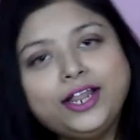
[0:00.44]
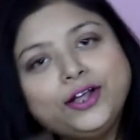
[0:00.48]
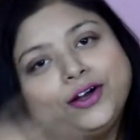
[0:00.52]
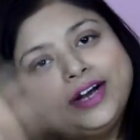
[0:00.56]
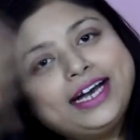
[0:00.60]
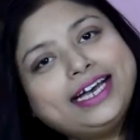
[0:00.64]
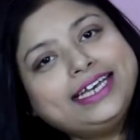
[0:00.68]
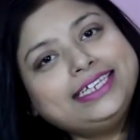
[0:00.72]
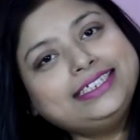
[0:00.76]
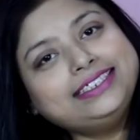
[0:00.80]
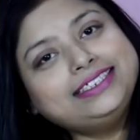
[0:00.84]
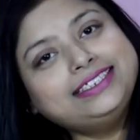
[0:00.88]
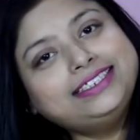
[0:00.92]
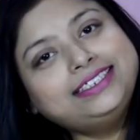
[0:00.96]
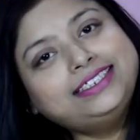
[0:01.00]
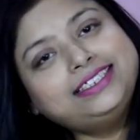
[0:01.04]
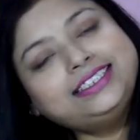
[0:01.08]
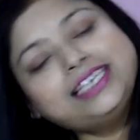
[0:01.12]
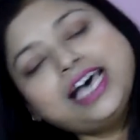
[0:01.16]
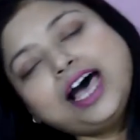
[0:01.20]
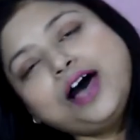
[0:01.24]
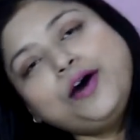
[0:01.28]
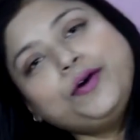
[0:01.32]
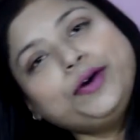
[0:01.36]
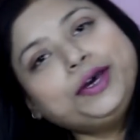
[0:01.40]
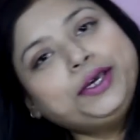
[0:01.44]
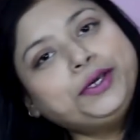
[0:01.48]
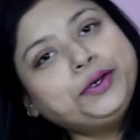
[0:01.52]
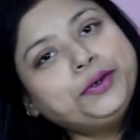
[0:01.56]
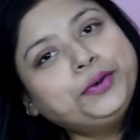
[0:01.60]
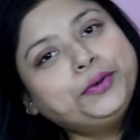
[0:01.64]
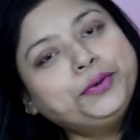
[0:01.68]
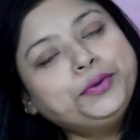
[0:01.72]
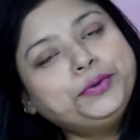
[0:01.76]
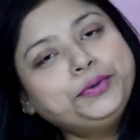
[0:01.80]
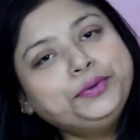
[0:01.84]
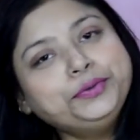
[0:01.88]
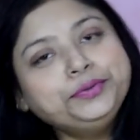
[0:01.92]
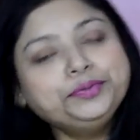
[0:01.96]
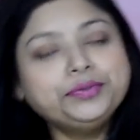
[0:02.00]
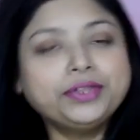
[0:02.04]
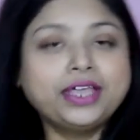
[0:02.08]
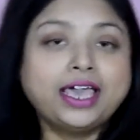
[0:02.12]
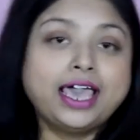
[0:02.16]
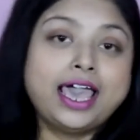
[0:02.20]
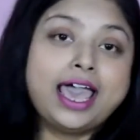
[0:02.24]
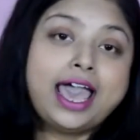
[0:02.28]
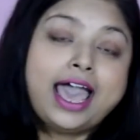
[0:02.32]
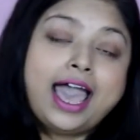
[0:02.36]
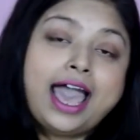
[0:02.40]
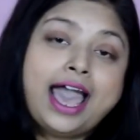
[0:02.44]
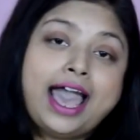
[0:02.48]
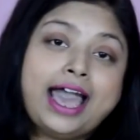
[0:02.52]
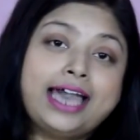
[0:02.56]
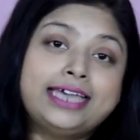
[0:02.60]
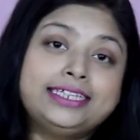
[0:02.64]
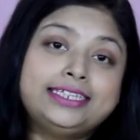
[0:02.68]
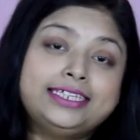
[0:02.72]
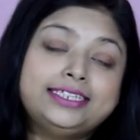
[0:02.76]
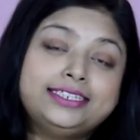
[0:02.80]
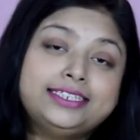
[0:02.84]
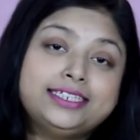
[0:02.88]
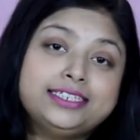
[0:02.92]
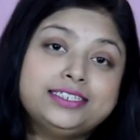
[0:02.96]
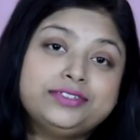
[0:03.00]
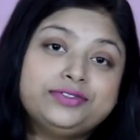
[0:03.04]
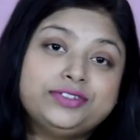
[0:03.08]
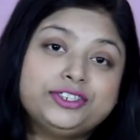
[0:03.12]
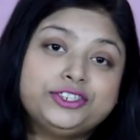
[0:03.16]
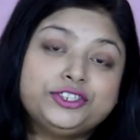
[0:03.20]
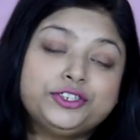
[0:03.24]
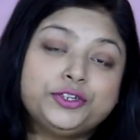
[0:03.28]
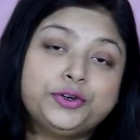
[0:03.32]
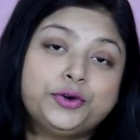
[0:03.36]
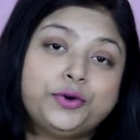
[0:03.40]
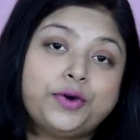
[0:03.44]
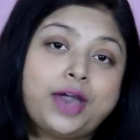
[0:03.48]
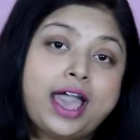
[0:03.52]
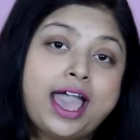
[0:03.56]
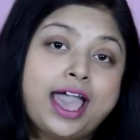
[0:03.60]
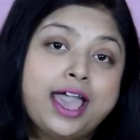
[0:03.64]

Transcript: Hello guys, how are you? And in this video,